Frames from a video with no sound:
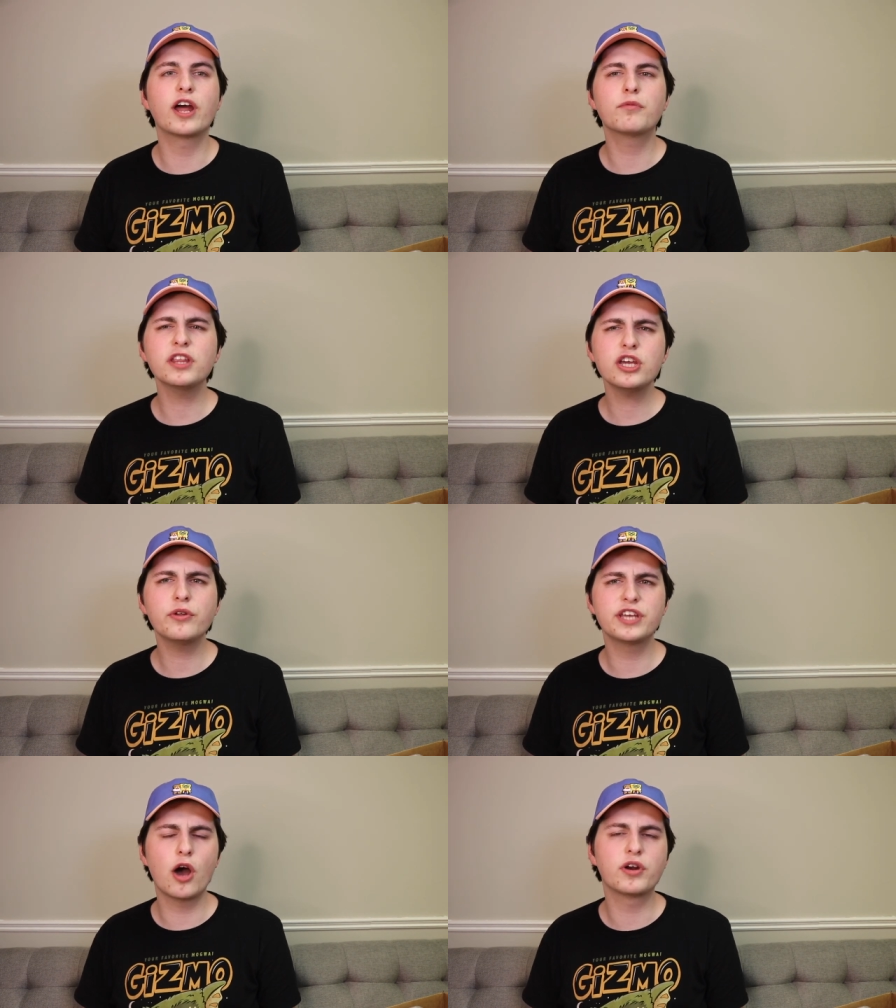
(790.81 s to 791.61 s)
I really
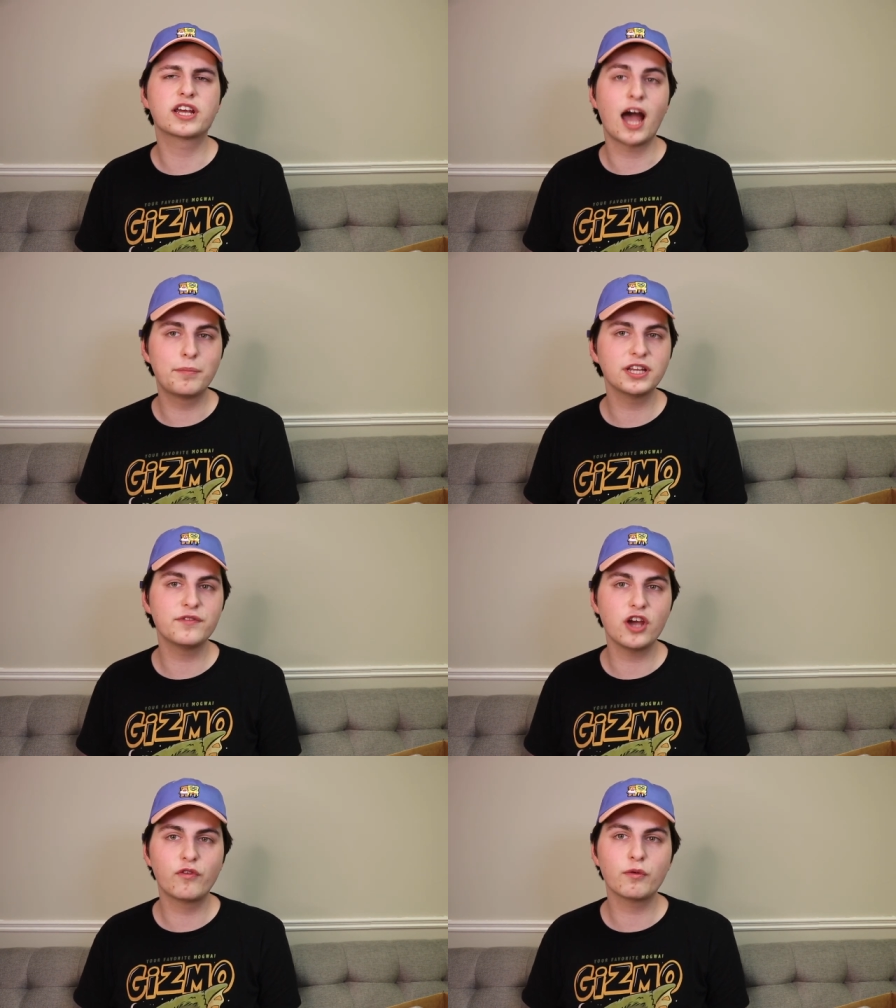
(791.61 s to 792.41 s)
only own a couple
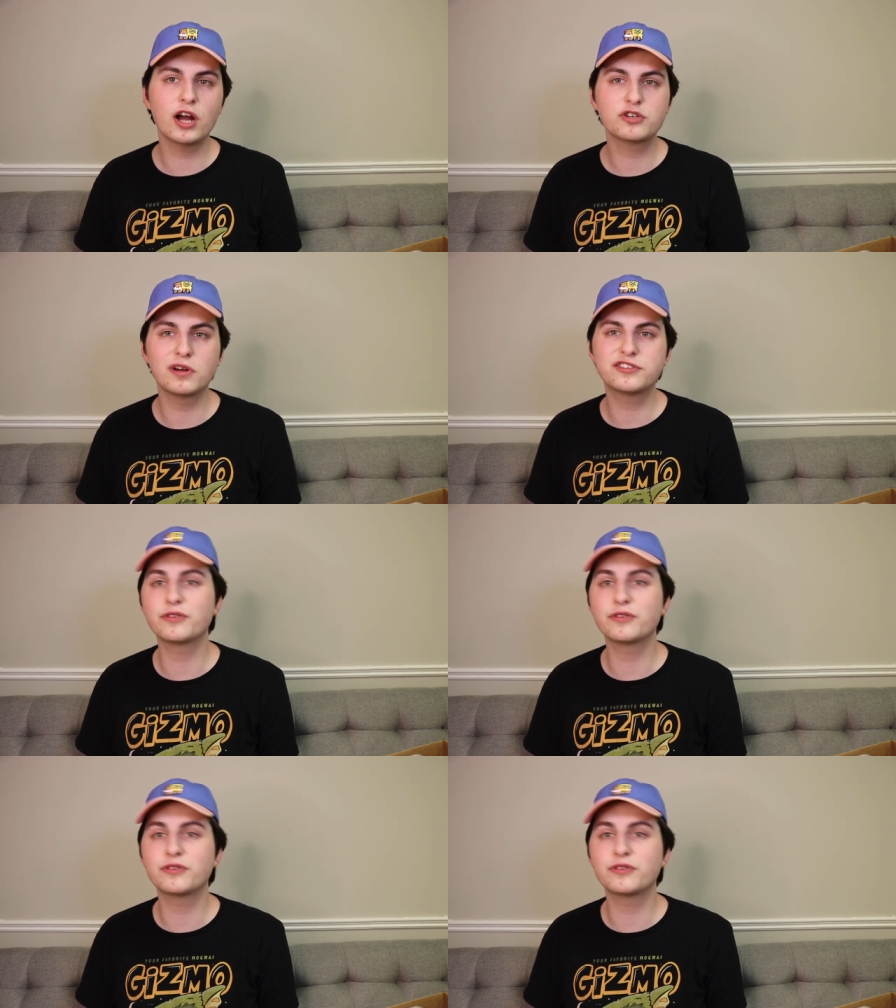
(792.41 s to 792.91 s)
of the Overwatch ones,